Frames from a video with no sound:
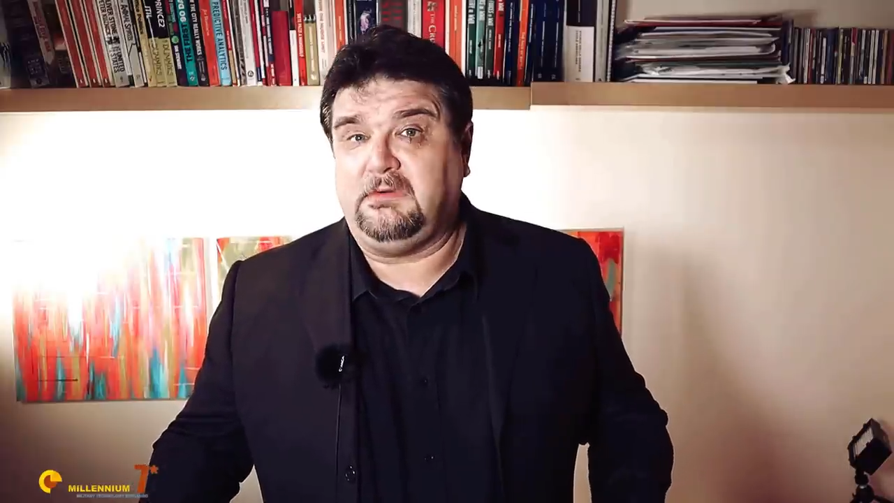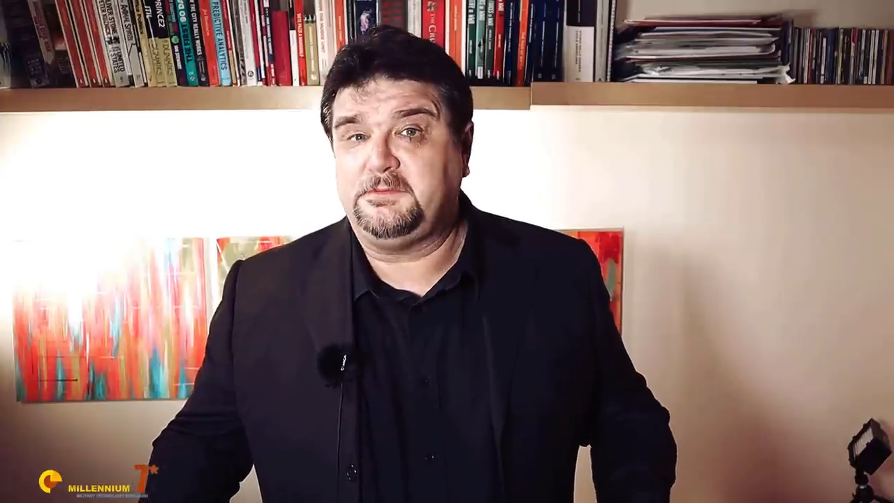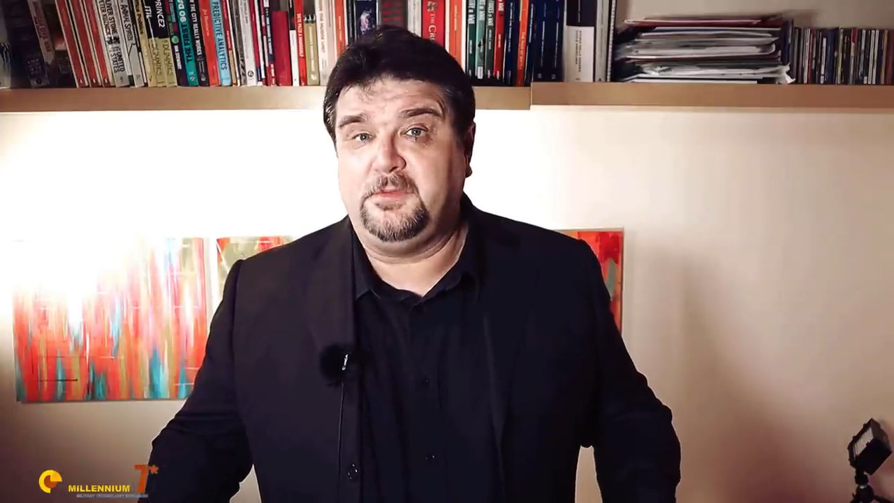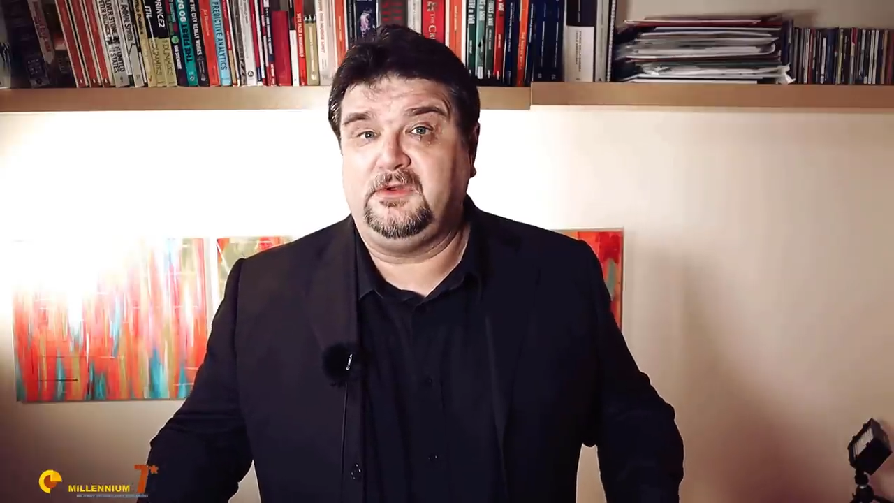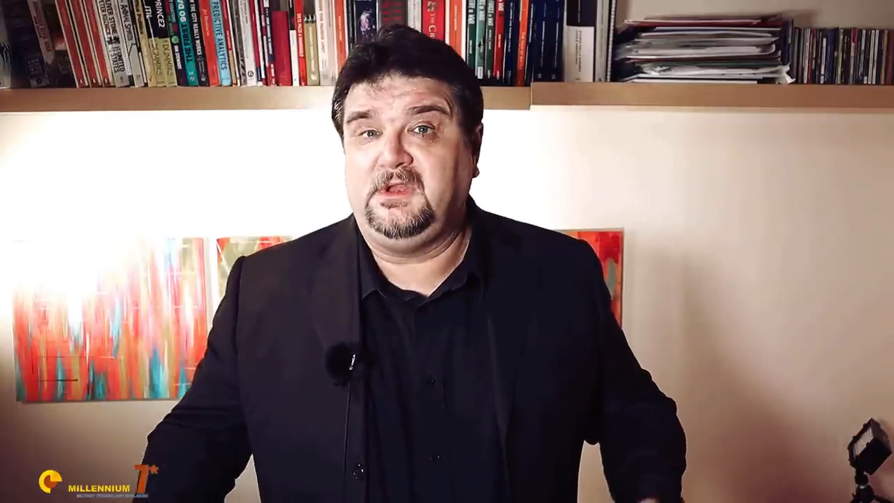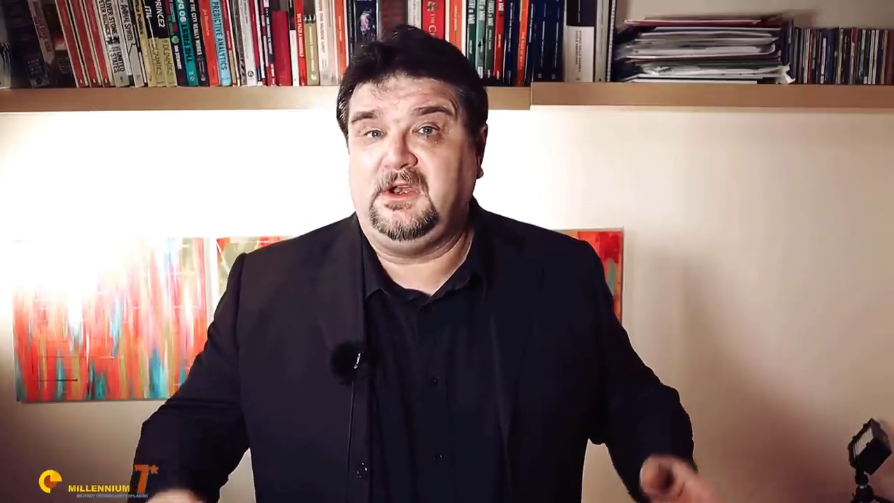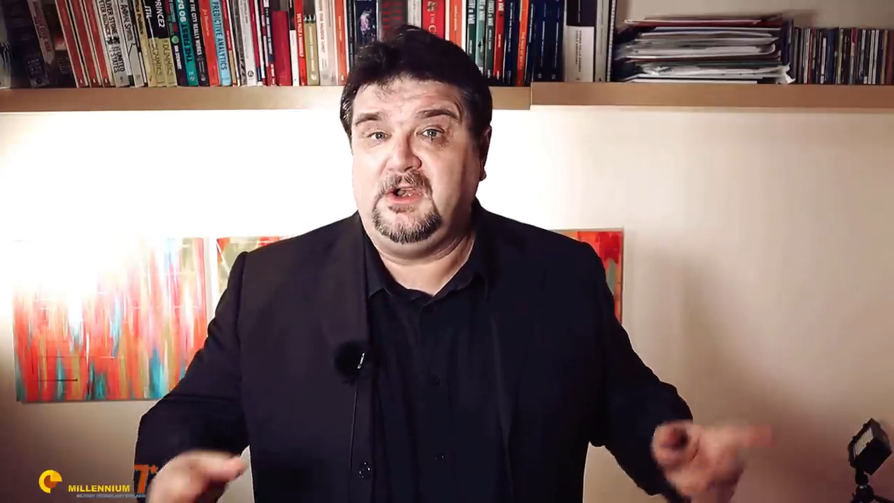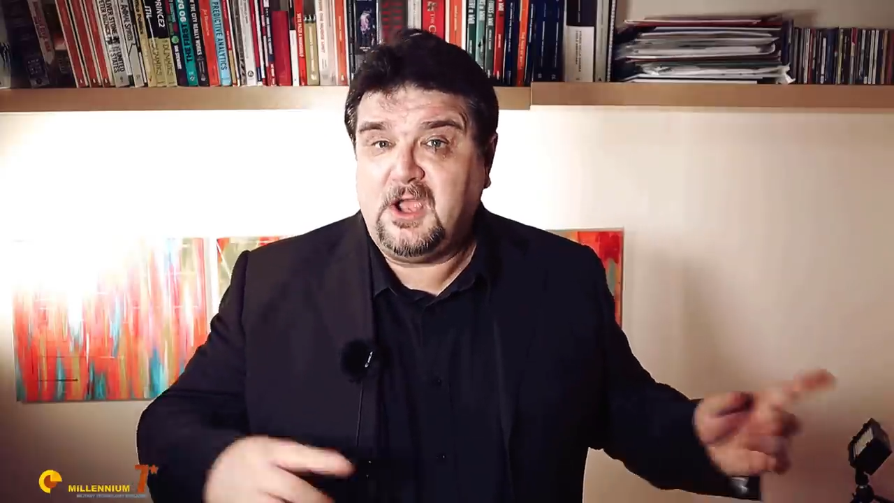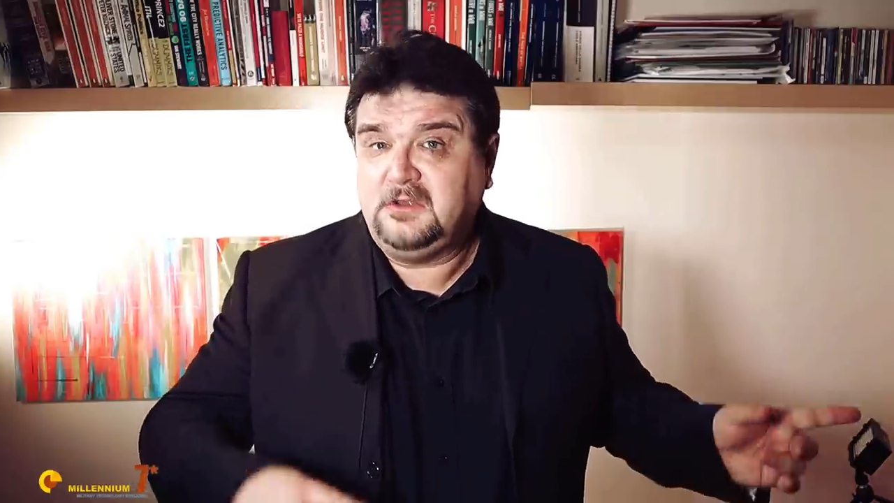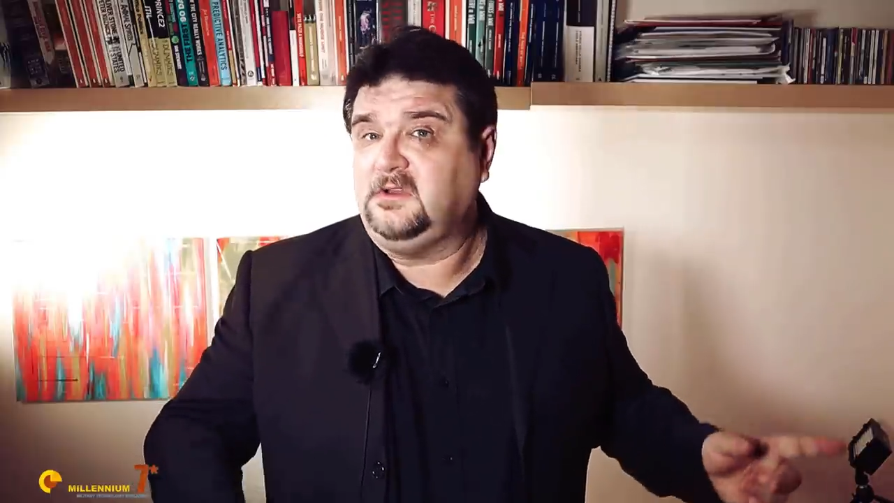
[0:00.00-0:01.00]

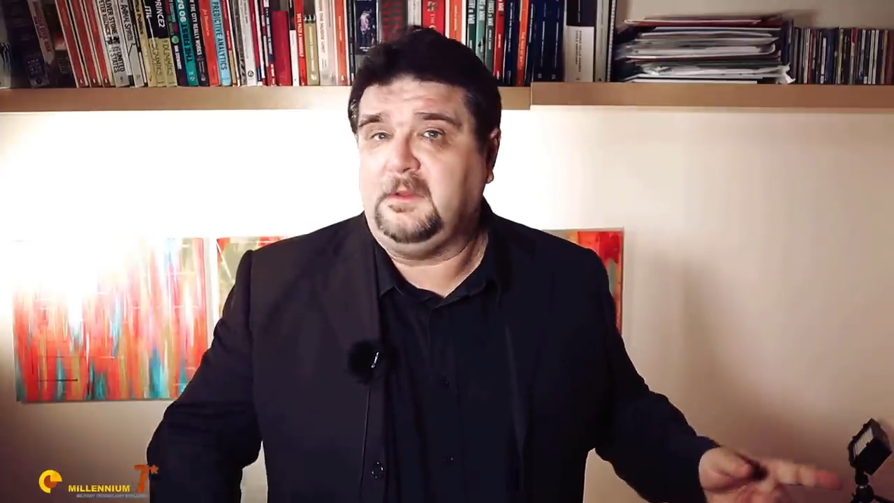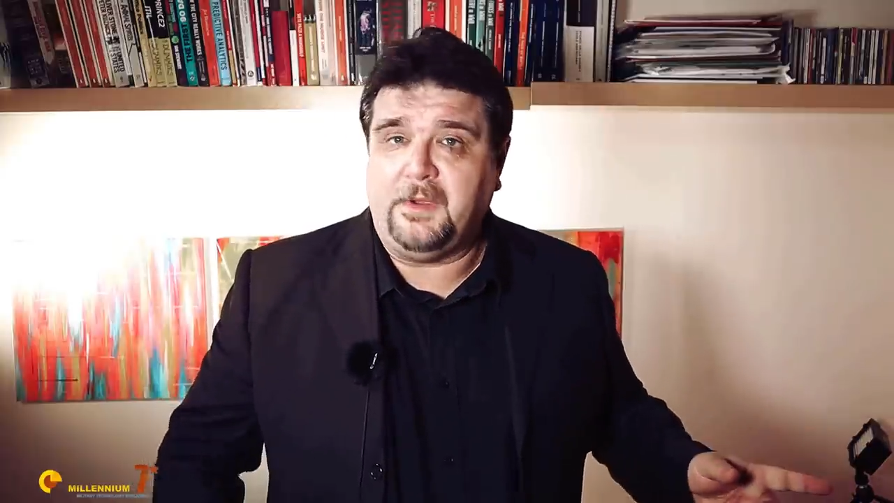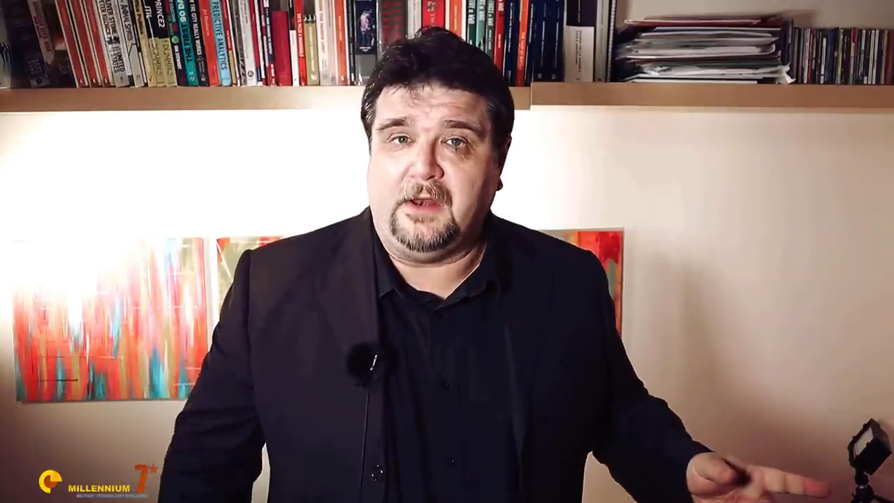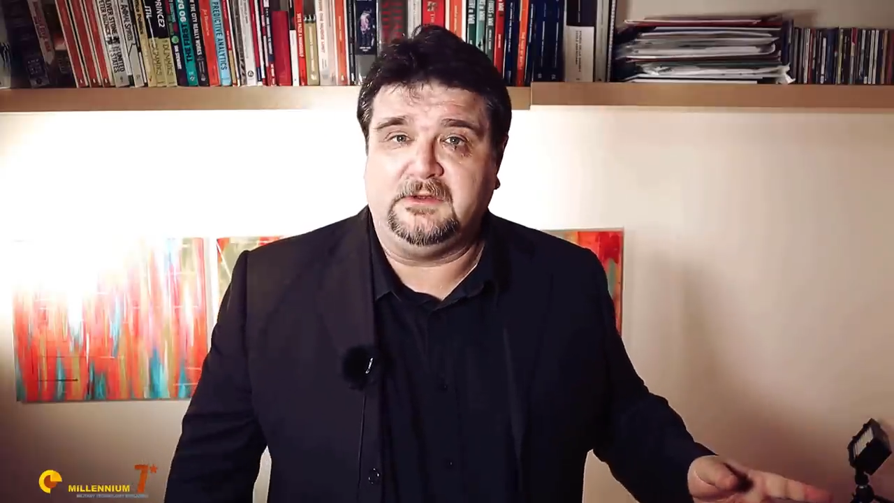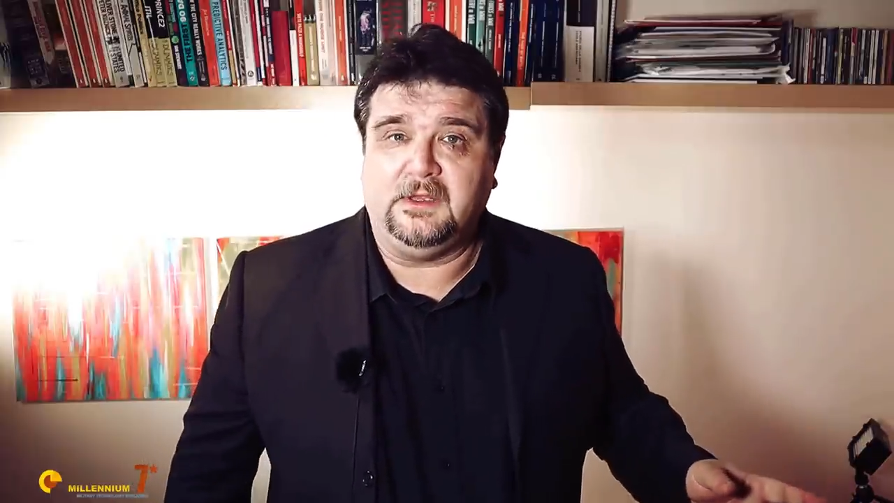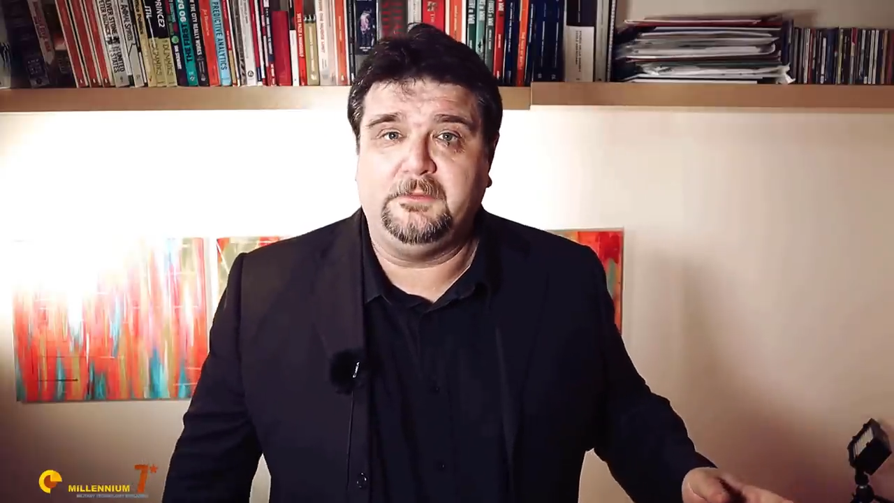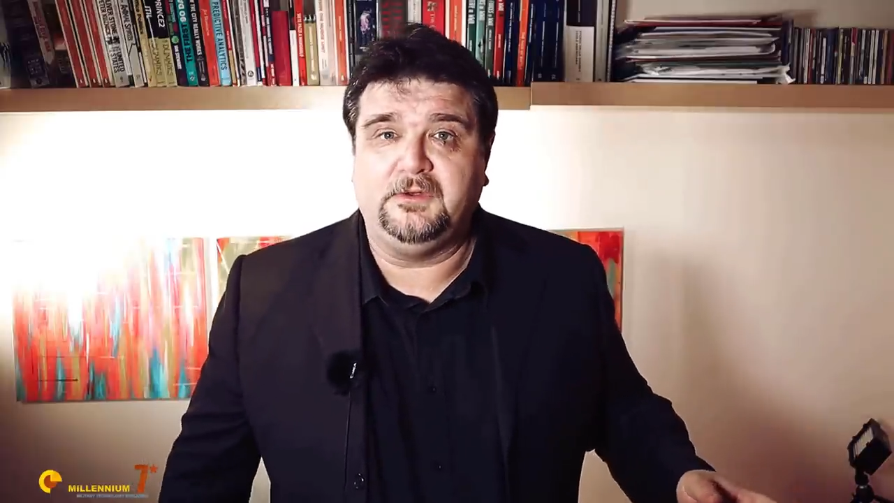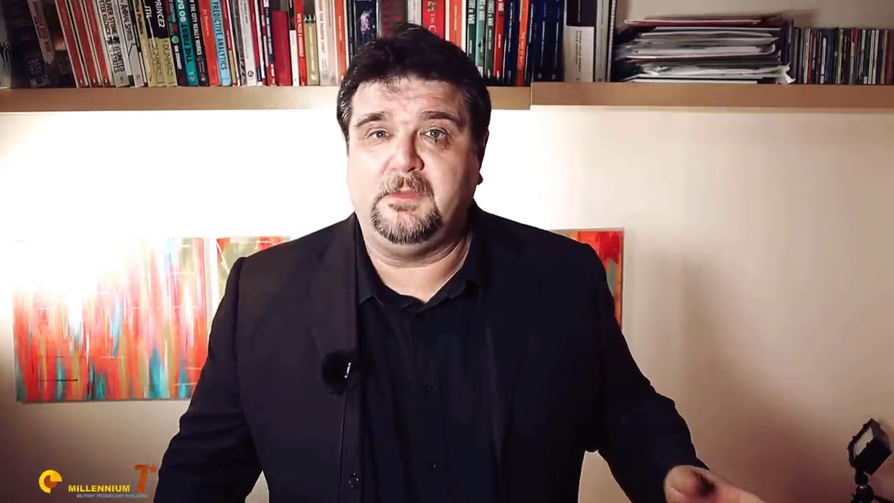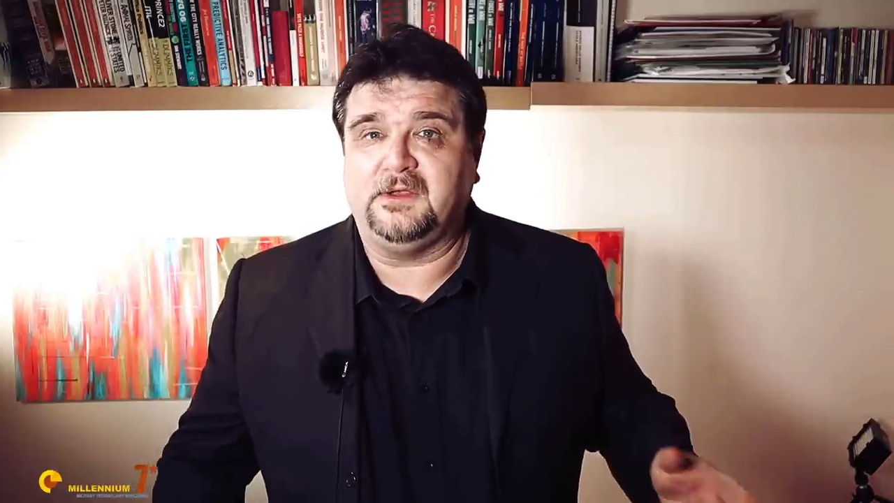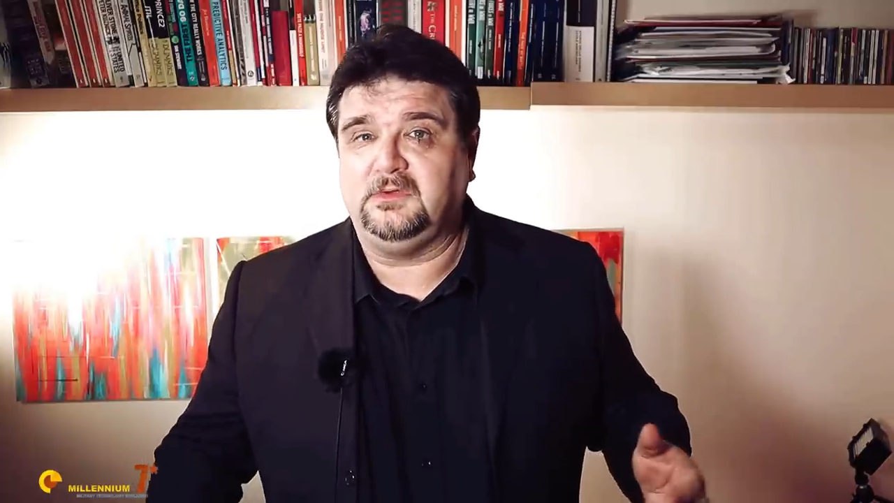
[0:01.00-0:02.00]
responding not to the pilot
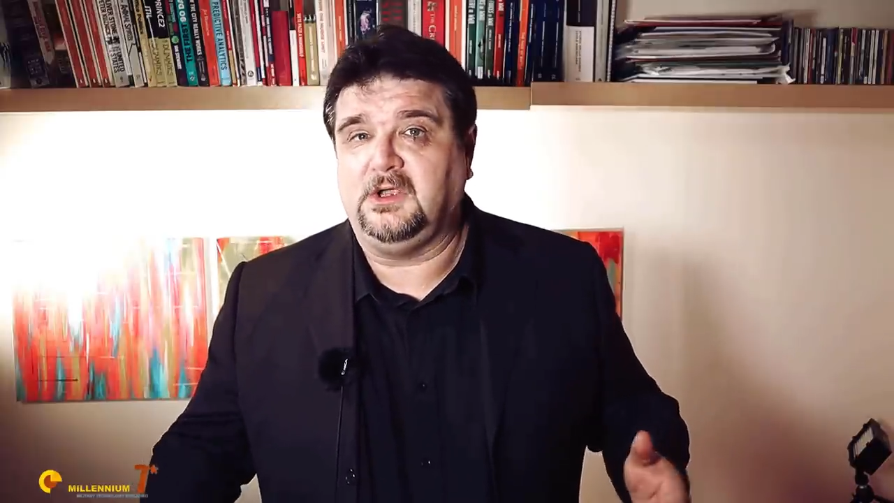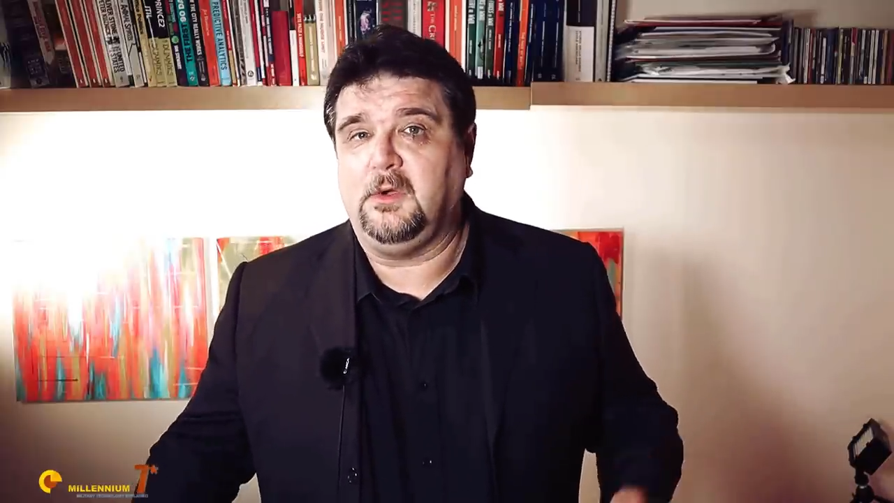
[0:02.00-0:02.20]
input but to the